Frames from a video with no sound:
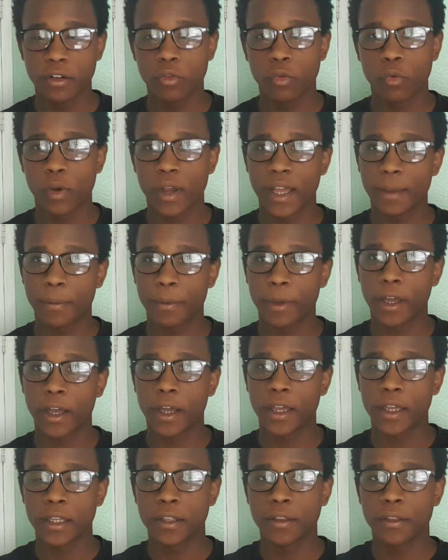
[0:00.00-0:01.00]

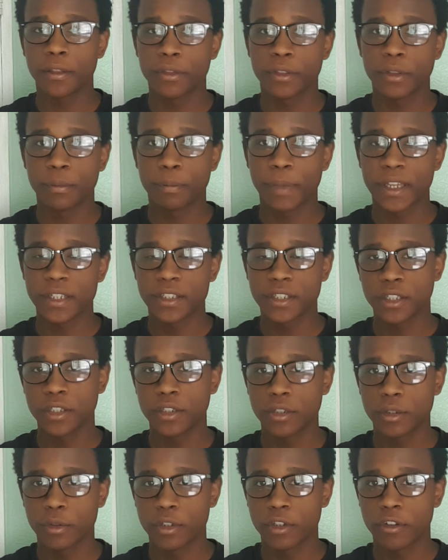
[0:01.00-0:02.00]
whereby the better you
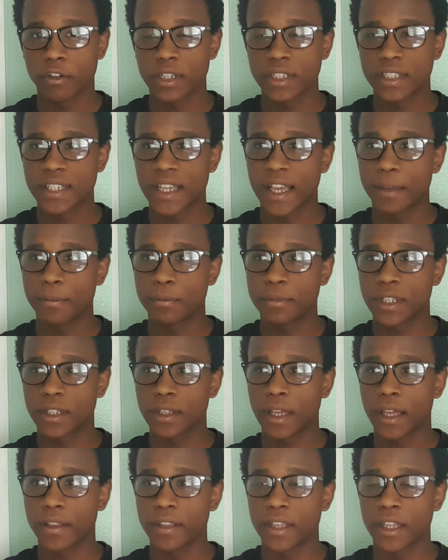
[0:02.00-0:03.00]
do in your exams
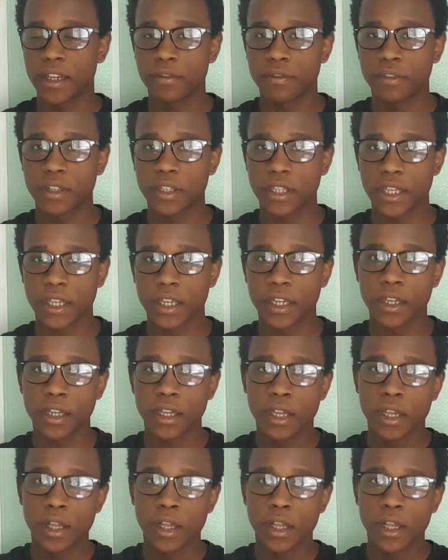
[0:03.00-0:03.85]
at the end of the year,